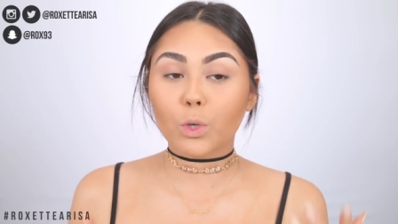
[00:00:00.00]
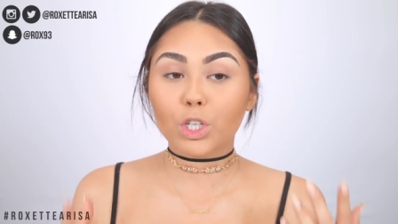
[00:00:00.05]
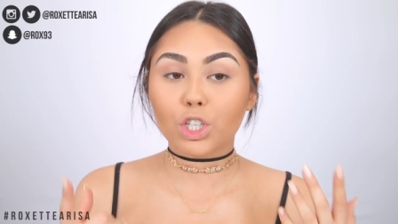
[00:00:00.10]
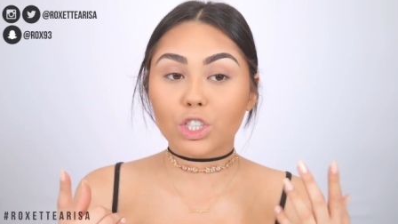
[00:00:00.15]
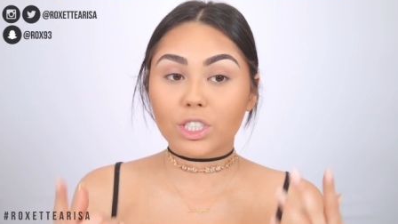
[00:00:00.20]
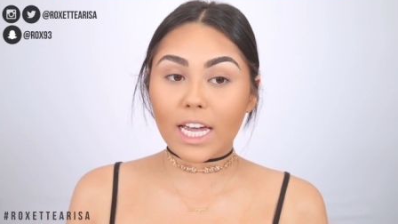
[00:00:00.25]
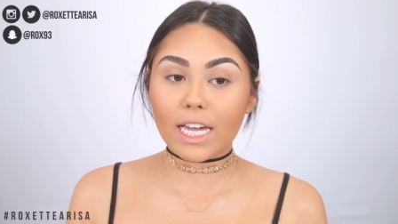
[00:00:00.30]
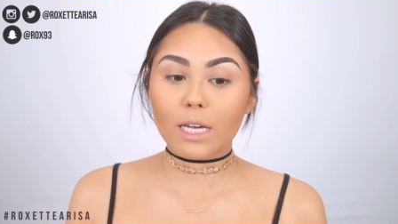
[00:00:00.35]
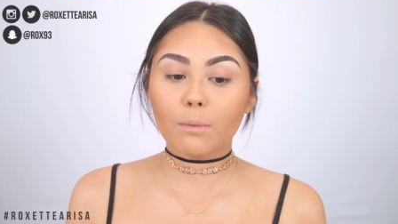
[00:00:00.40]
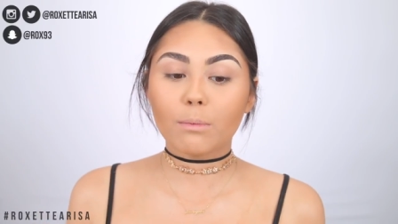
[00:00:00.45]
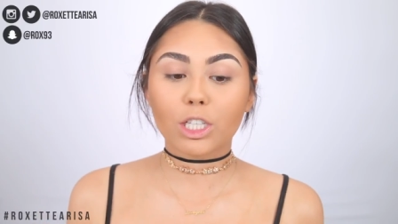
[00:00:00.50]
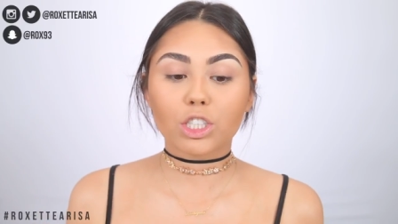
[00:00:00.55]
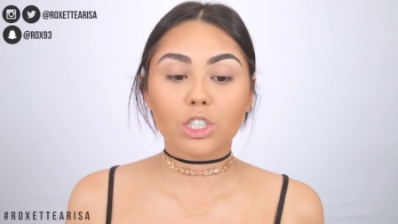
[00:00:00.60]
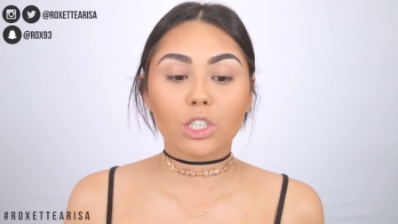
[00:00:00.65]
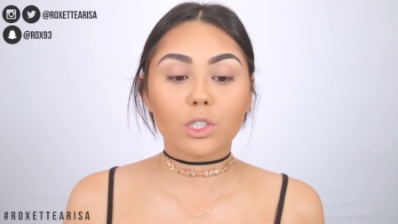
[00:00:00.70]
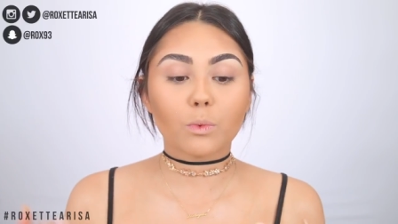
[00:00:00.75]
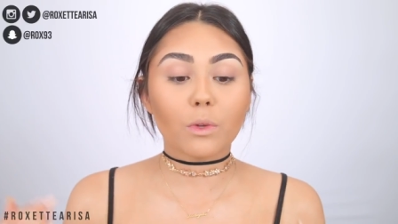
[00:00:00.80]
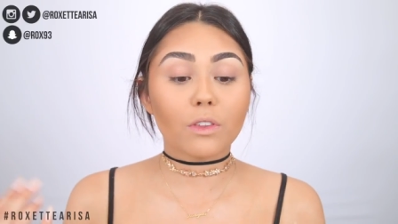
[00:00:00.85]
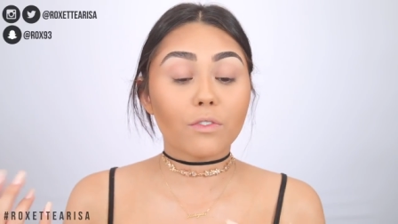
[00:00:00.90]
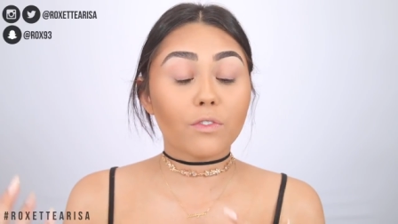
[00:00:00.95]
When you're taking
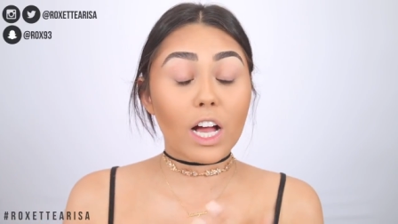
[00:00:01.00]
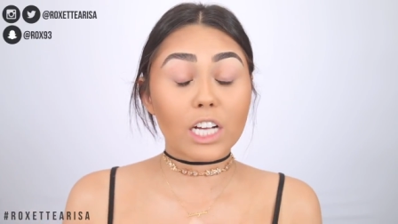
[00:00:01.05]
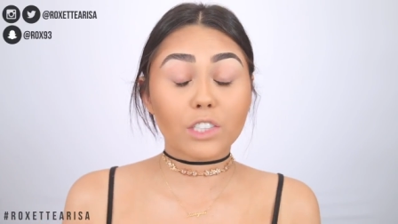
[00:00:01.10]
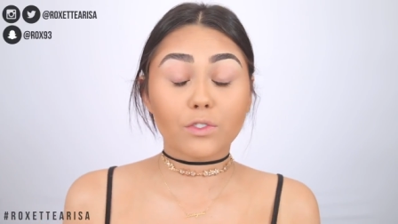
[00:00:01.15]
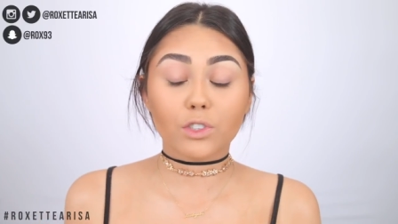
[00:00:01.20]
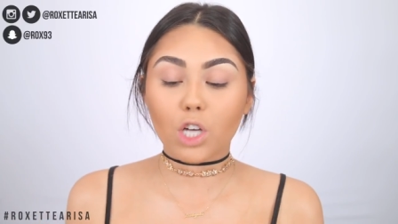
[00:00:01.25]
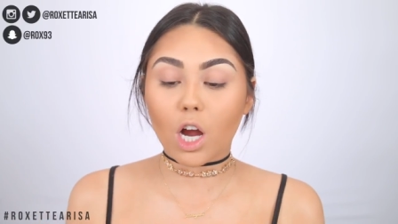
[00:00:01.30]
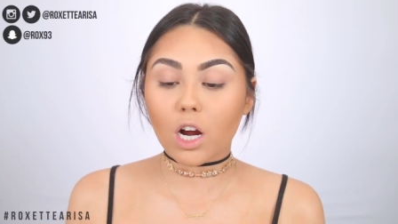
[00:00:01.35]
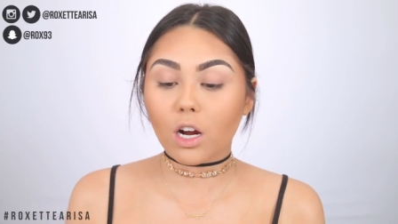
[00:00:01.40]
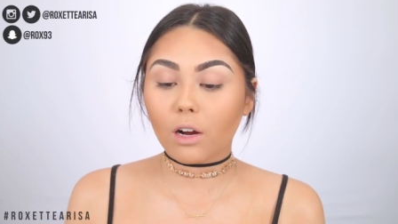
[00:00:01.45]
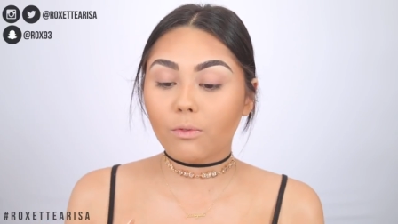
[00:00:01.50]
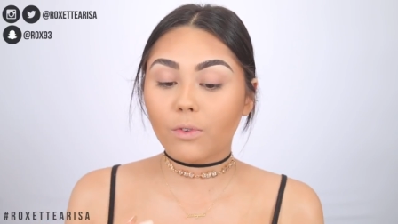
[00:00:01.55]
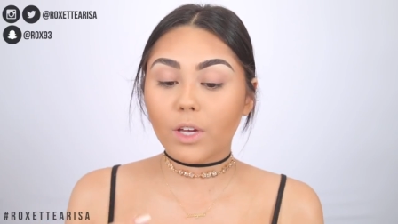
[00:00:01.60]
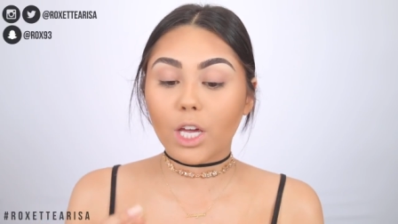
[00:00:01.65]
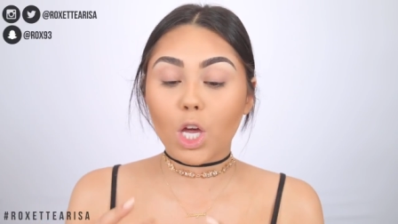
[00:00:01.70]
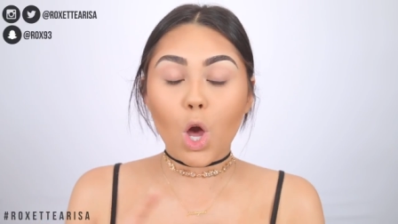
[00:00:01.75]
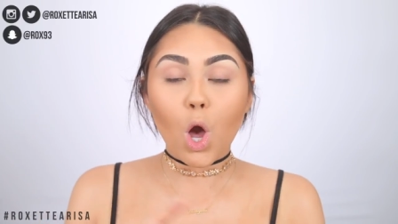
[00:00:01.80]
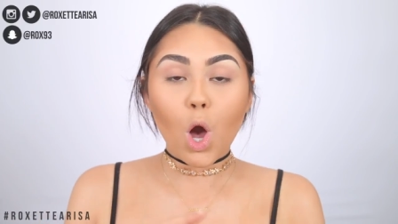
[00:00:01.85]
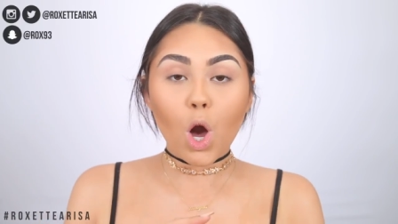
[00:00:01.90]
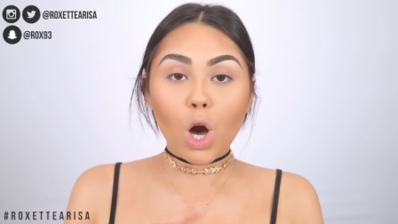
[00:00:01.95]
pictures with flash
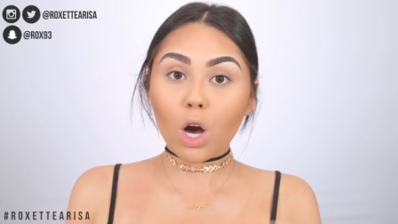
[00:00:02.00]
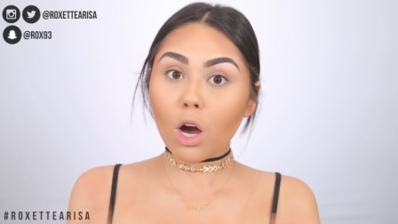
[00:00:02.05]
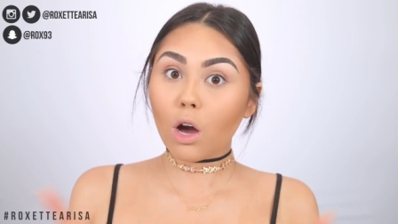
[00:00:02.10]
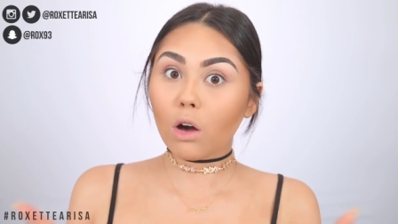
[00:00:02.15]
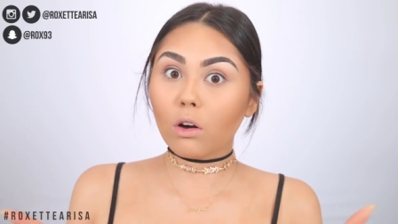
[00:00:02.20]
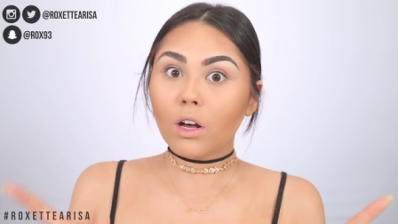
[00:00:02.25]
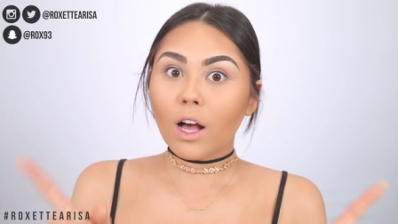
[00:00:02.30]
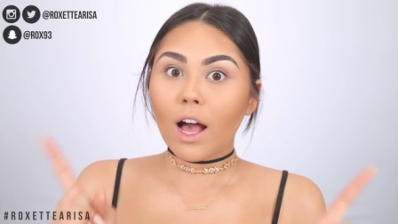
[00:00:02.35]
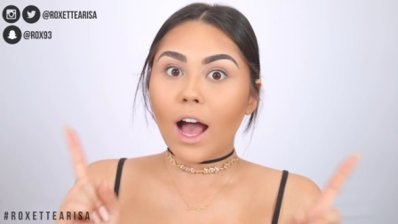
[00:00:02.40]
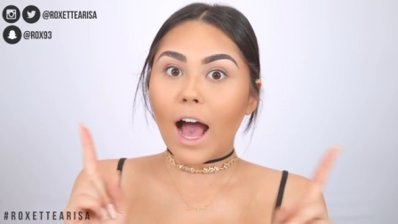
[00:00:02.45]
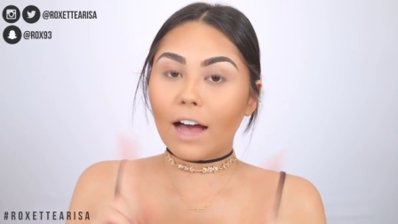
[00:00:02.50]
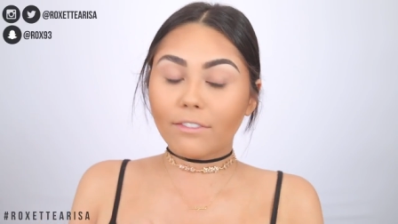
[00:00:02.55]
photography, whew,